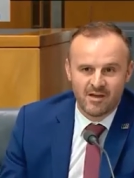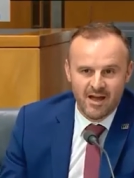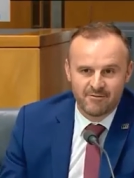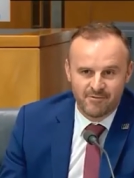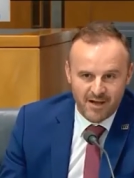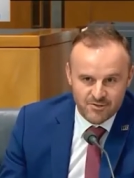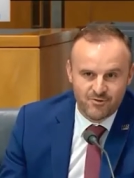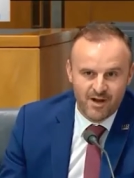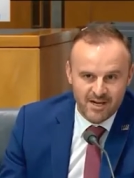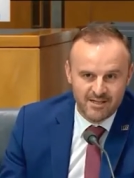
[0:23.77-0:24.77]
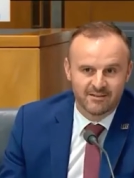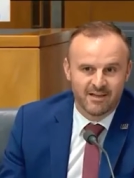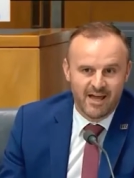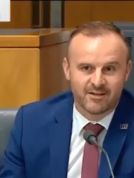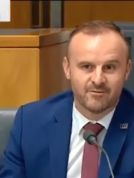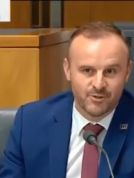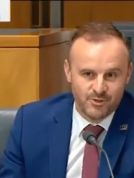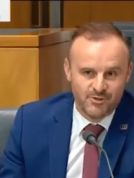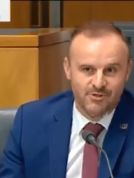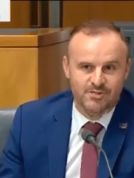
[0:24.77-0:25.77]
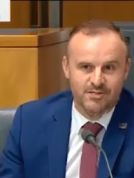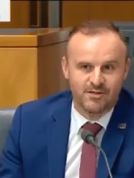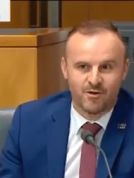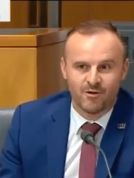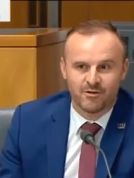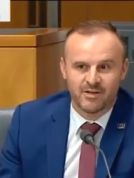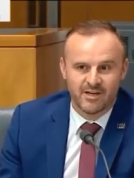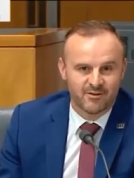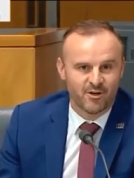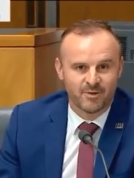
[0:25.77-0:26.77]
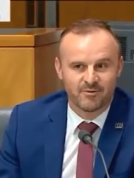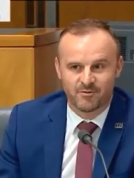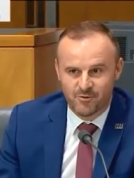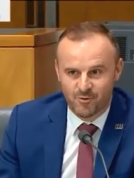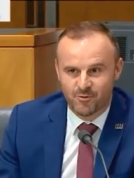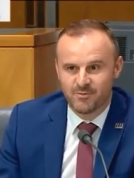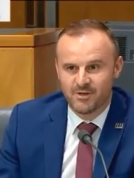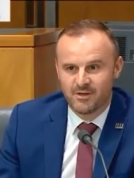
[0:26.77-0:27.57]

a frustrating lack of urgency on economic reform.